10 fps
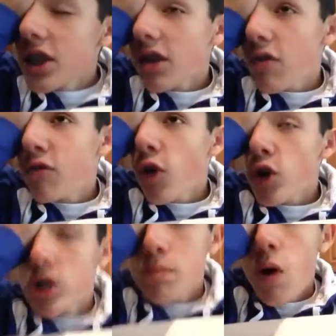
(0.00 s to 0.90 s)
the
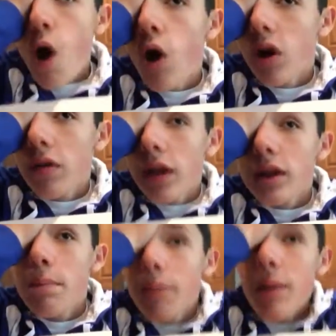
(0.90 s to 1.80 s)
first part of,
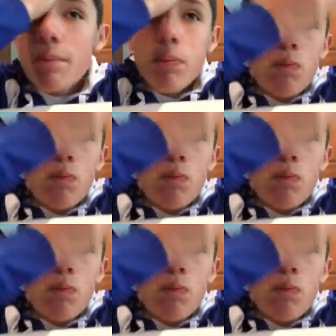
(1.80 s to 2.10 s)
like, the big